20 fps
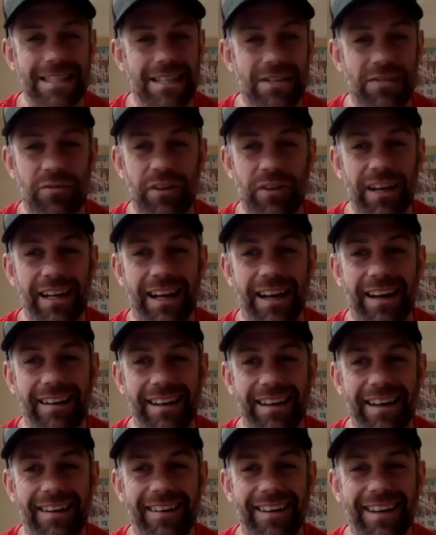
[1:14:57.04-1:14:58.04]
is free
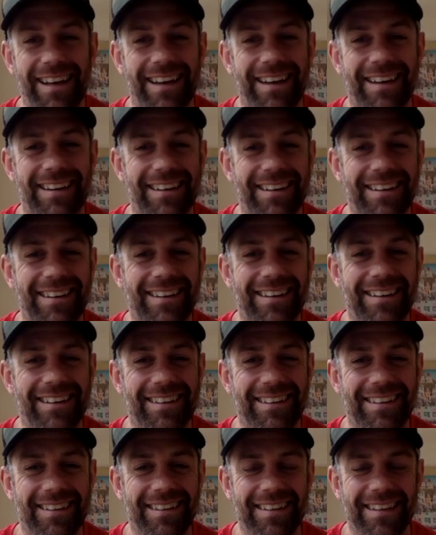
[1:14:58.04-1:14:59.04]
now. Oh, Get on yeah. it.
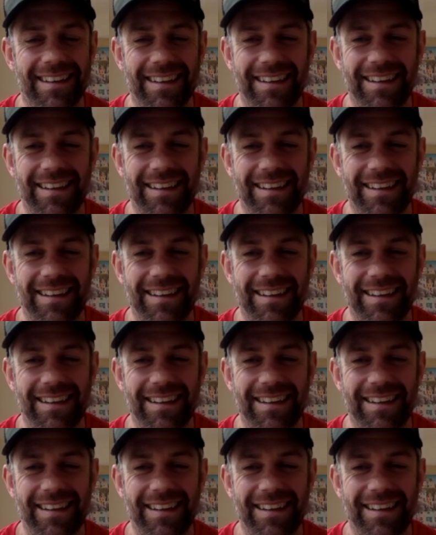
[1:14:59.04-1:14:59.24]
Oh, I've been